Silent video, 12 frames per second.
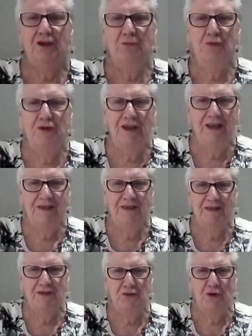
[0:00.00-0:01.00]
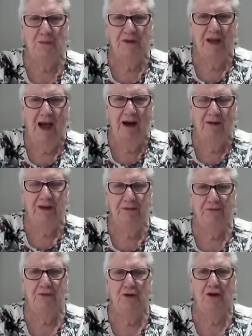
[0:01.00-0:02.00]
Good morning. This is Norma Cowie
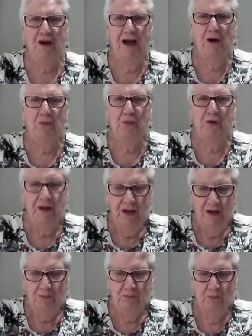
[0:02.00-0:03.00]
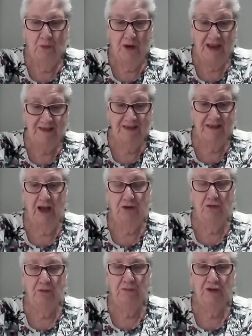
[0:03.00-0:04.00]
for our Wednesday
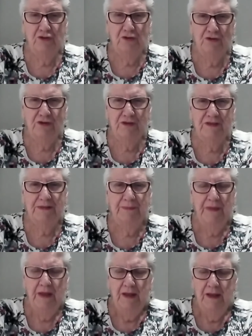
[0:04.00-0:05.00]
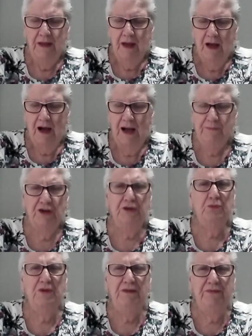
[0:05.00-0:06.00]
Norma Talks. I'm going
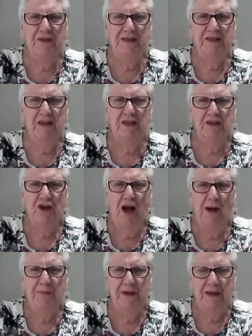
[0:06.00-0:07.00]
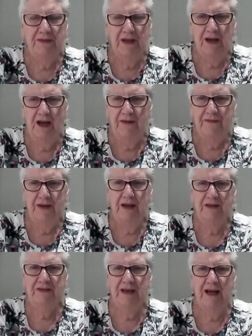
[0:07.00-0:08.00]
to revisit a topic that I've
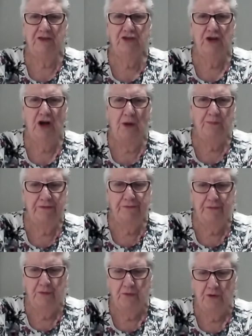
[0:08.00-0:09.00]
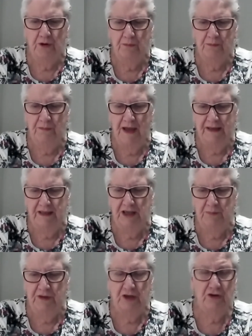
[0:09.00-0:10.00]
touched on before,
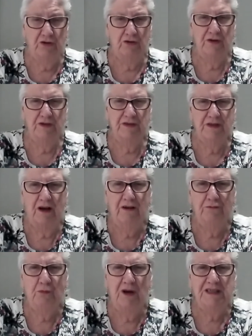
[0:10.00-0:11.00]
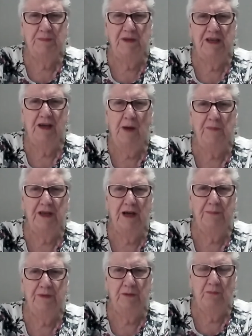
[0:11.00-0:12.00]
mainly because of what's been coming
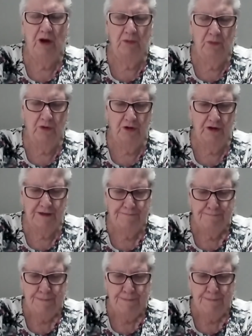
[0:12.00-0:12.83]
up in my work.